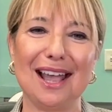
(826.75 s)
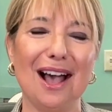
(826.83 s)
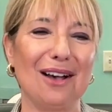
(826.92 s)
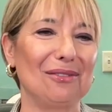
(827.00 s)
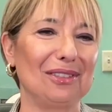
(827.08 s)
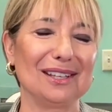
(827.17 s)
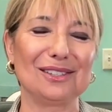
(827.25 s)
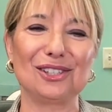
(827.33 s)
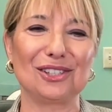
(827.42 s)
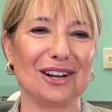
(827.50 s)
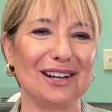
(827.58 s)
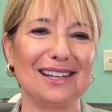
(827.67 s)
how things
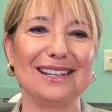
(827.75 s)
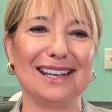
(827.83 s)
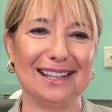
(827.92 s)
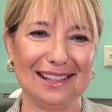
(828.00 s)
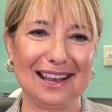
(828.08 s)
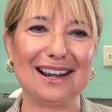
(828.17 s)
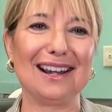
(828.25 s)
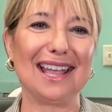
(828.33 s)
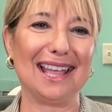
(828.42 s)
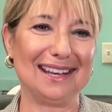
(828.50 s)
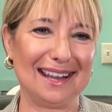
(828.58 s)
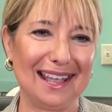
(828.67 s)
started in there
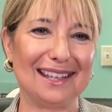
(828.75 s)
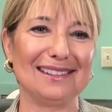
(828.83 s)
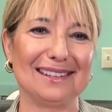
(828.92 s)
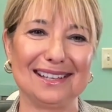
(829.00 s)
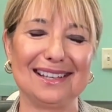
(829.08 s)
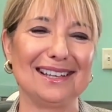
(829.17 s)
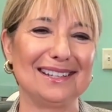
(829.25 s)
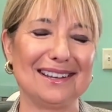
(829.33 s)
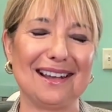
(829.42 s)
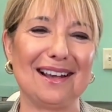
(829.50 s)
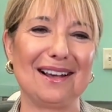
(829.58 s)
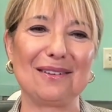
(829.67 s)
and ended,
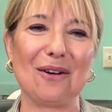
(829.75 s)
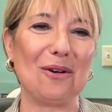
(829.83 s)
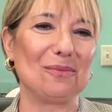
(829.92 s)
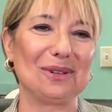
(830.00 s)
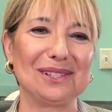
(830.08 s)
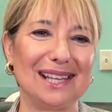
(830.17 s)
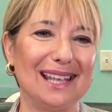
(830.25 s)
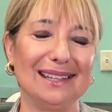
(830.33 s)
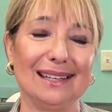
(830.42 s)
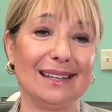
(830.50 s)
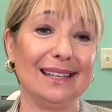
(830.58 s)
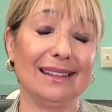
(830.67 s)
almost
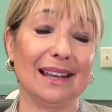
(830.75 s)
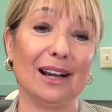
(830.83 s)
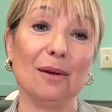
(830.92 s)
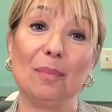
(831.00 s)
ended in there.